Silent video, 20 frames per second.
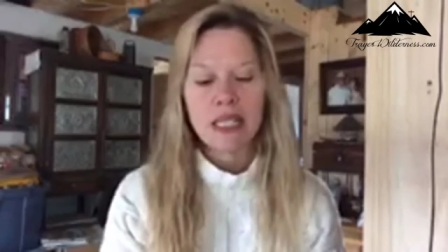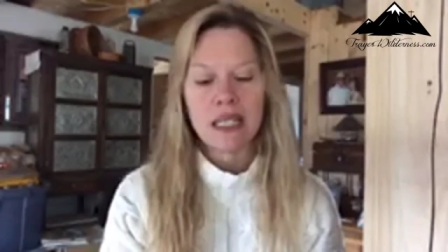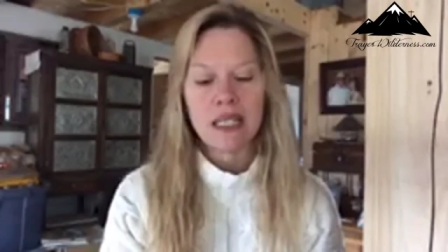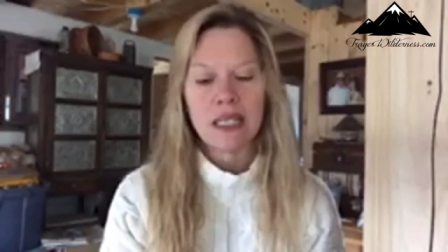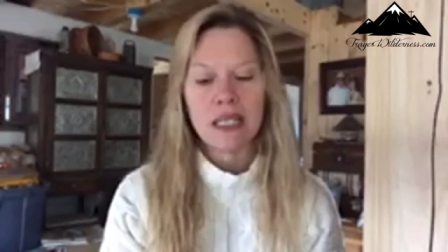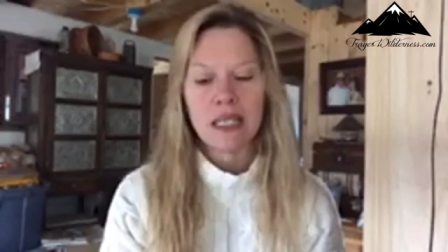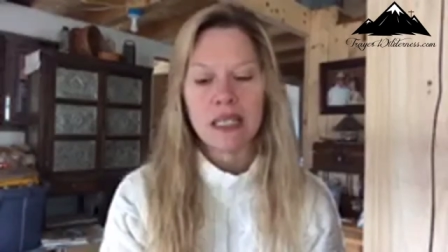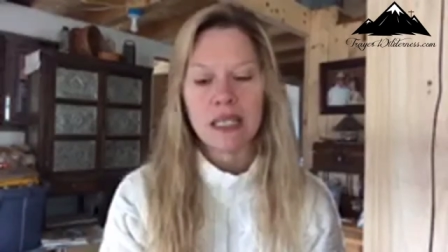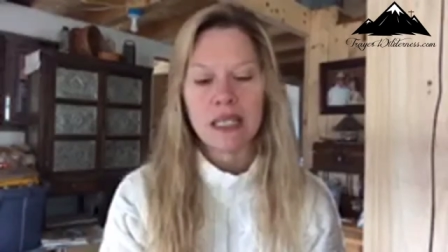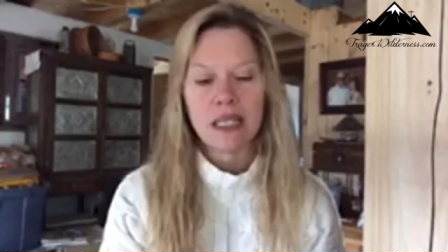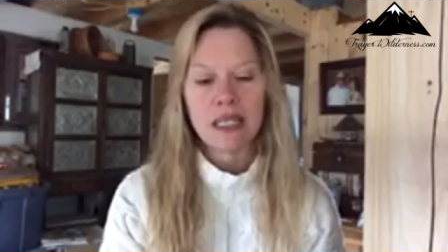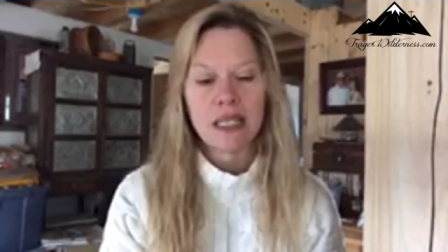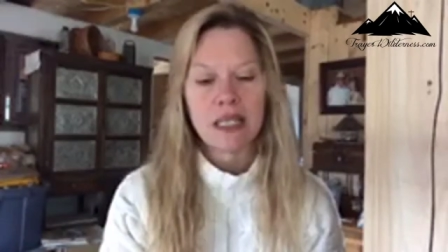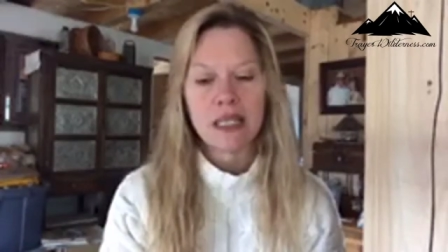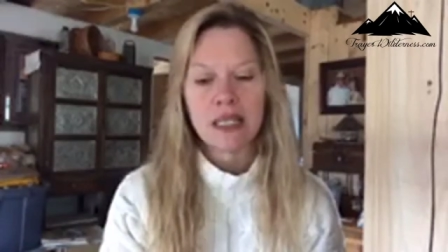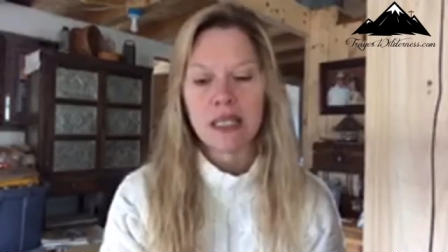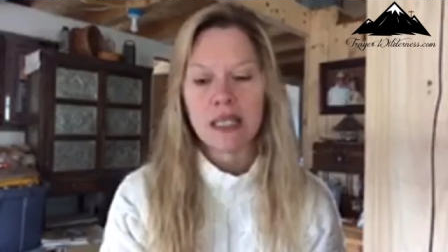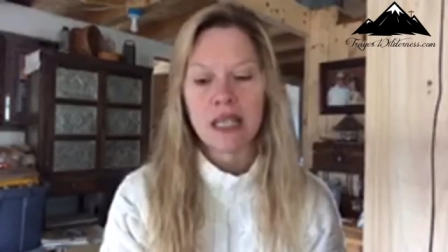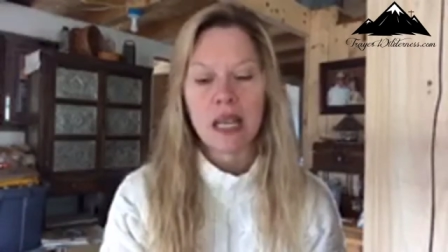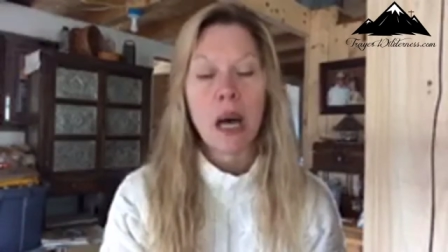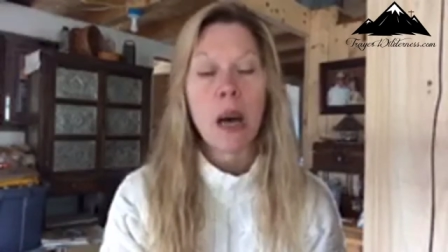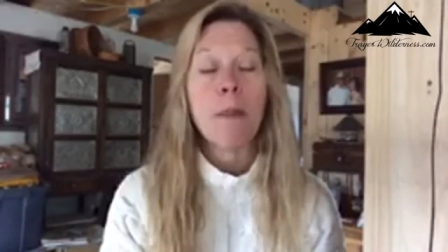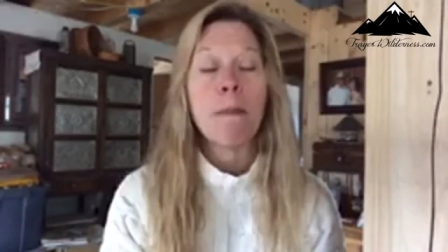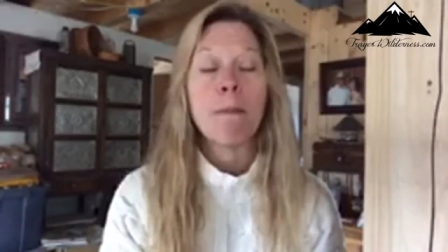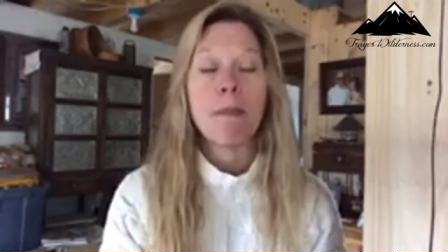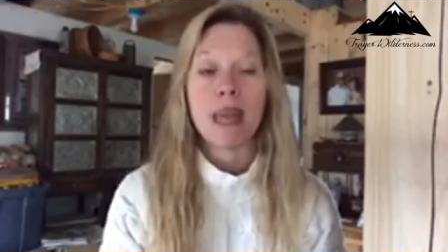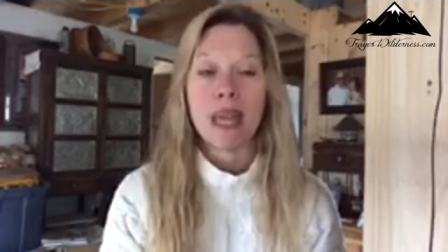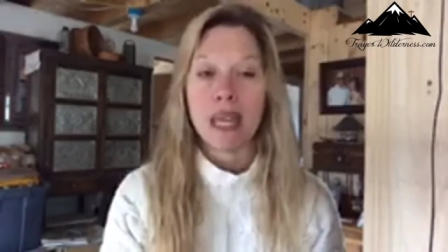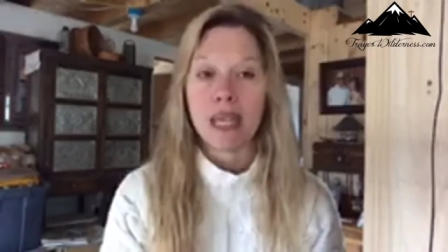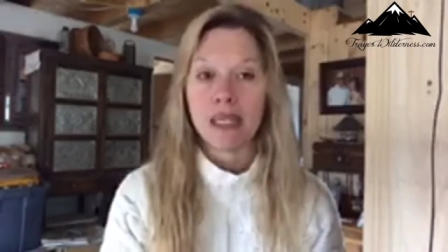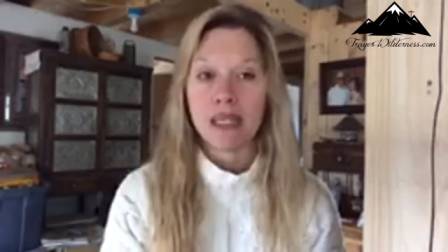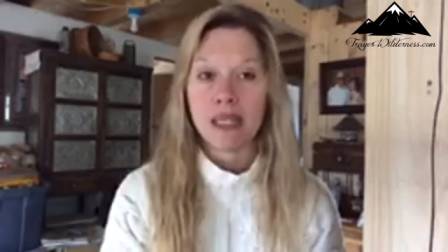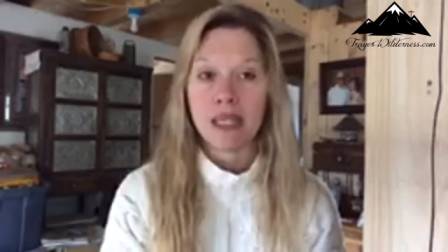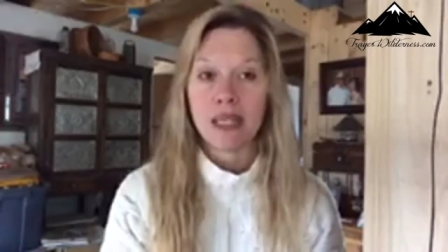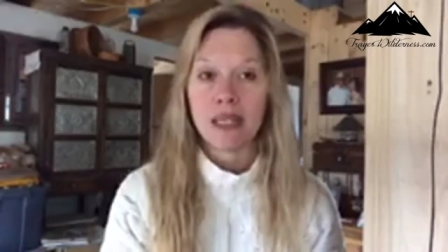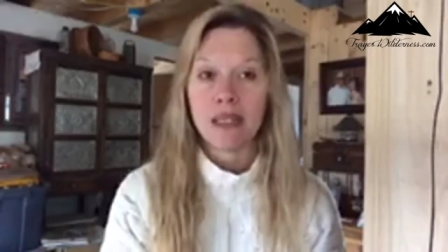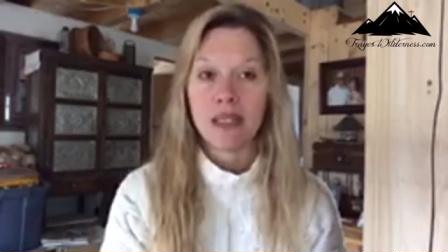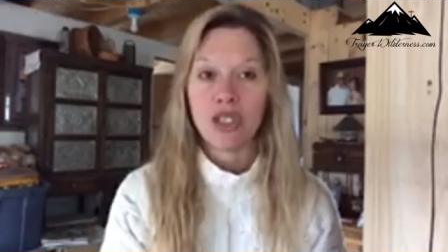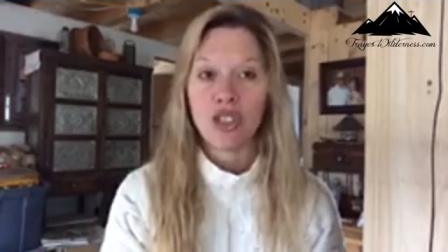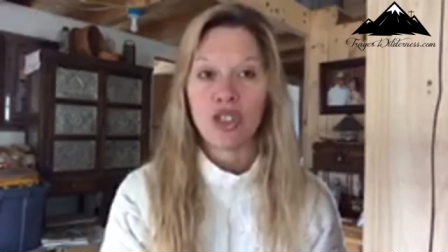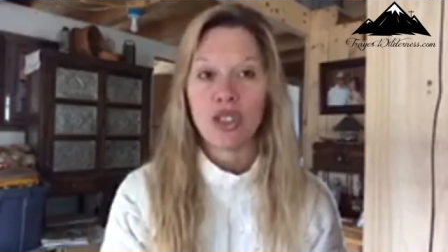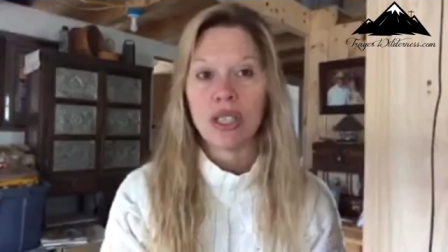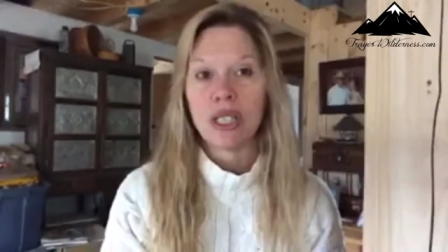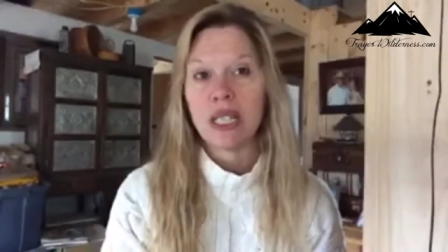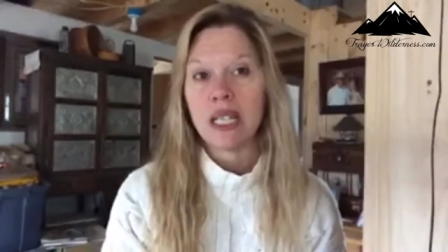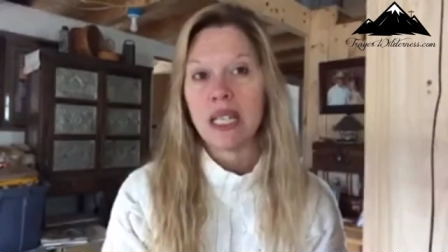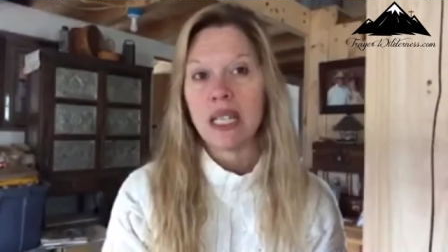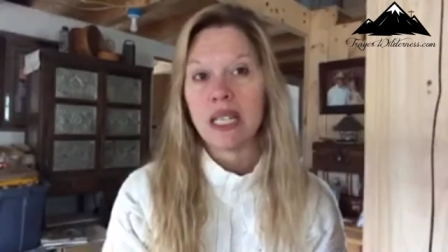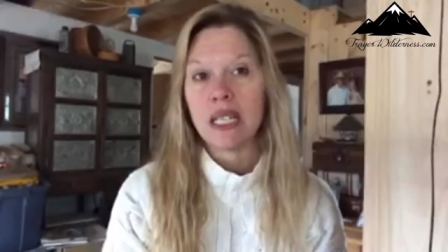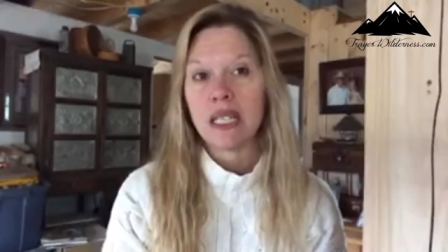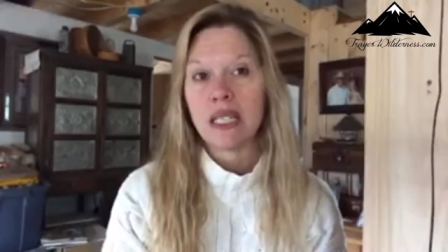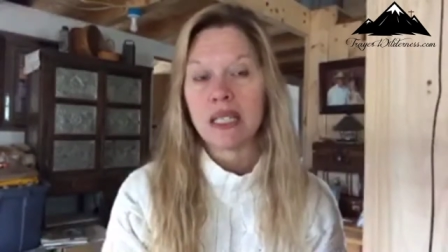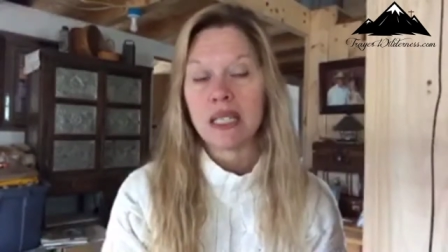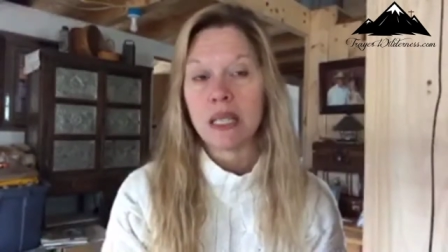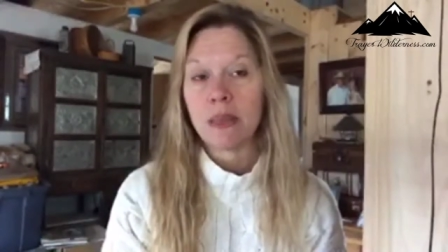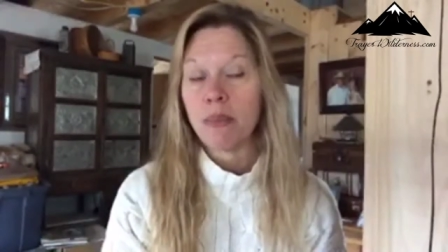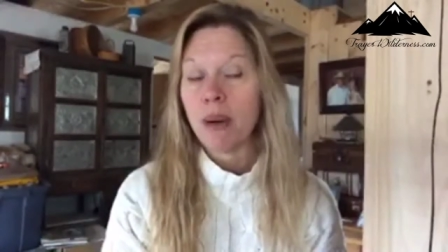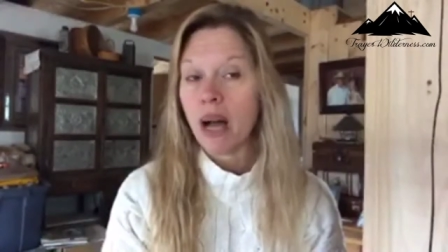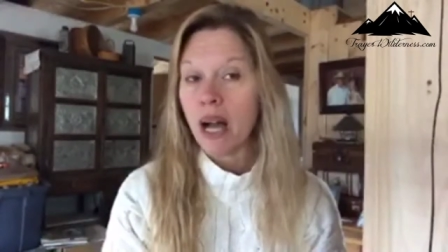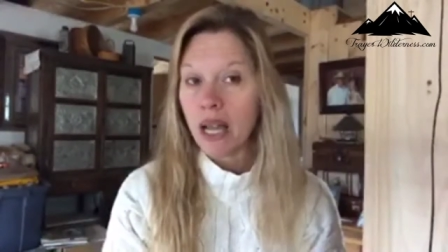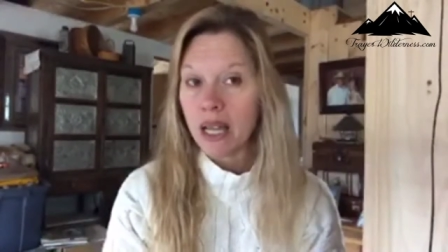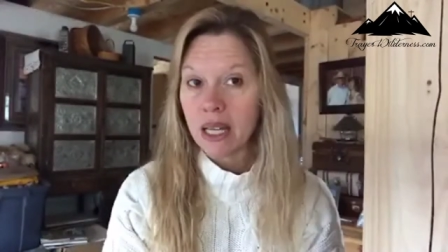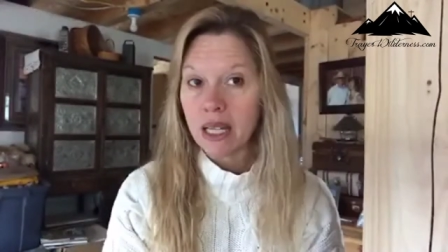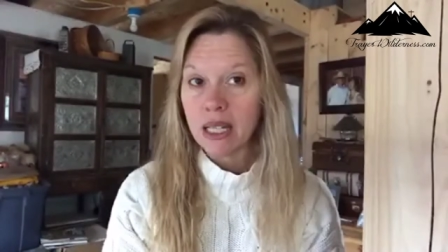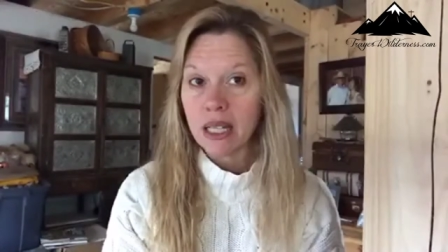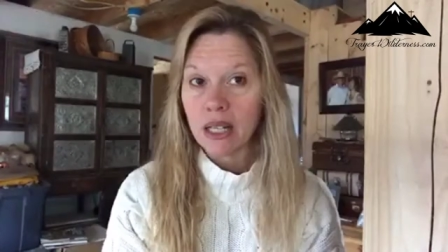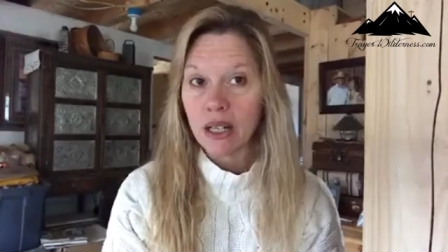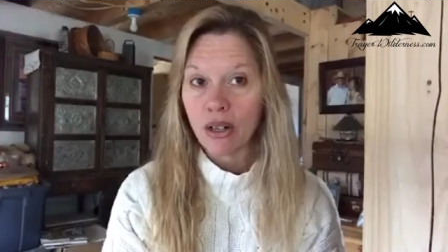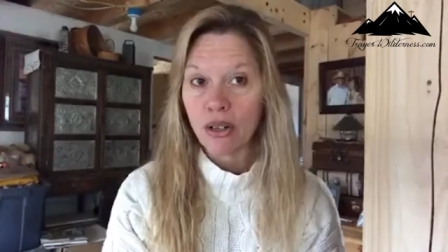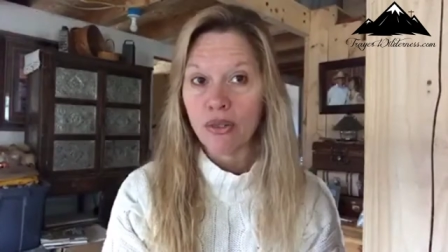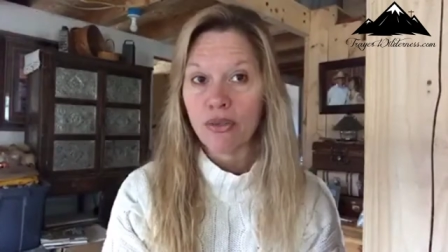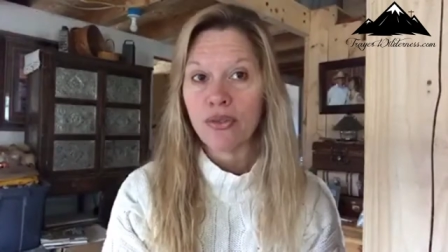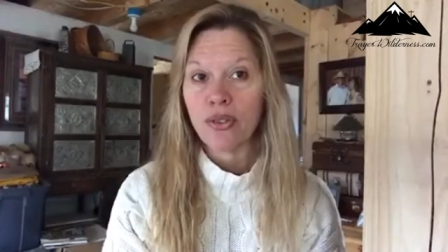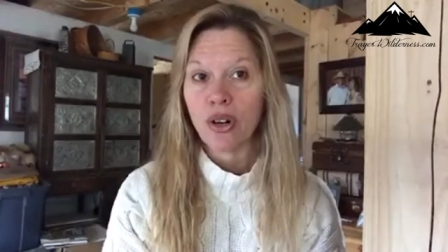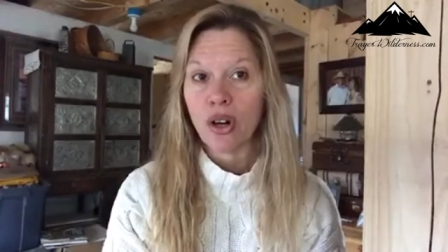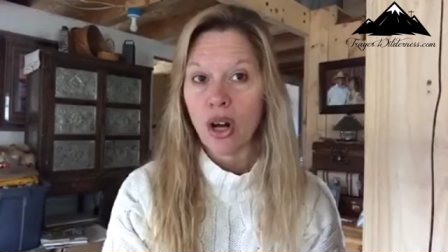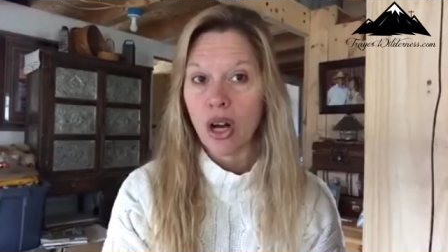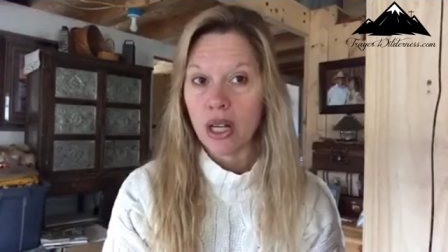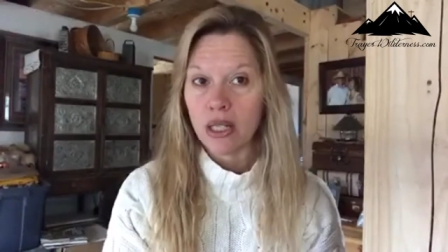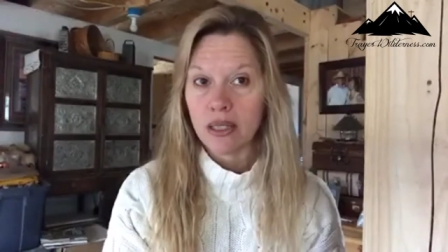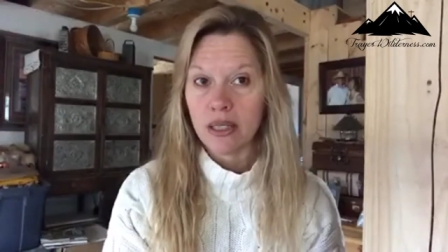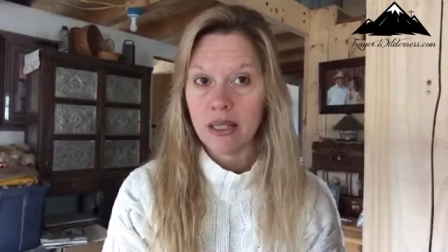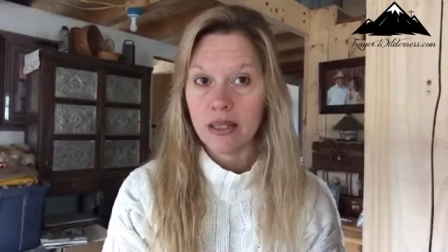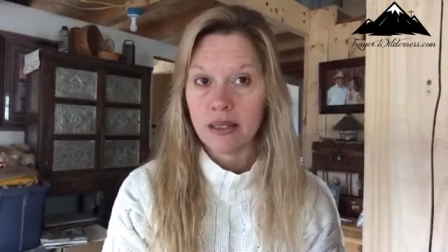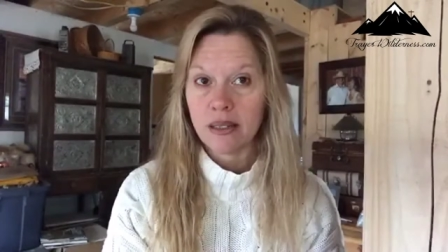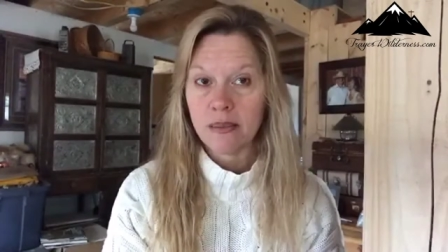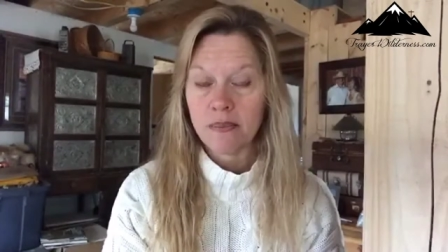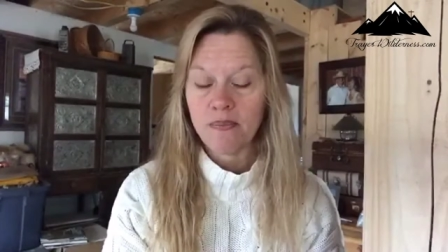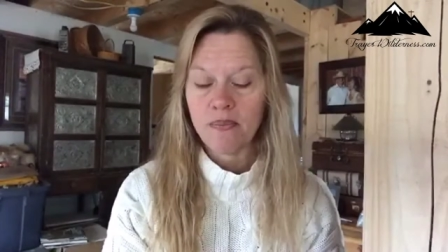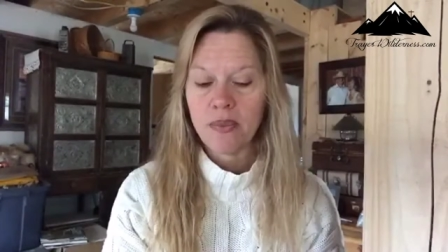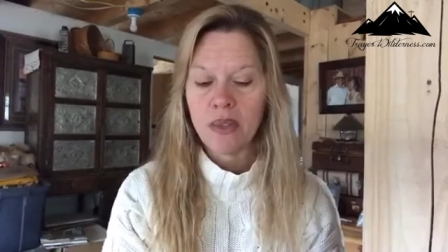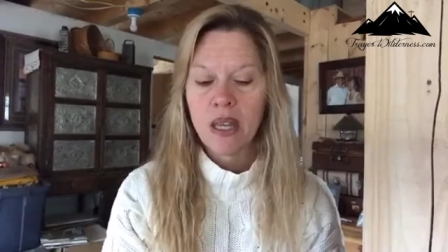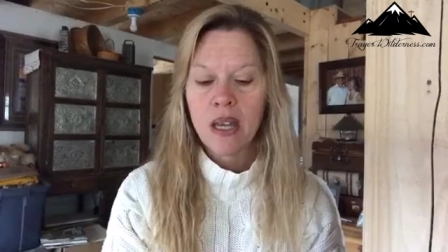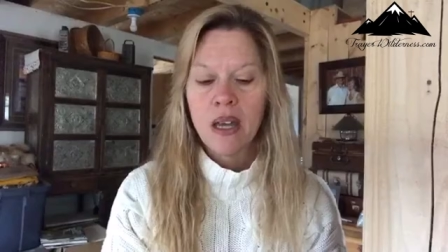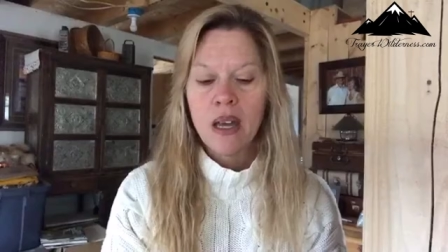is amazing. She is the pioneer for autism.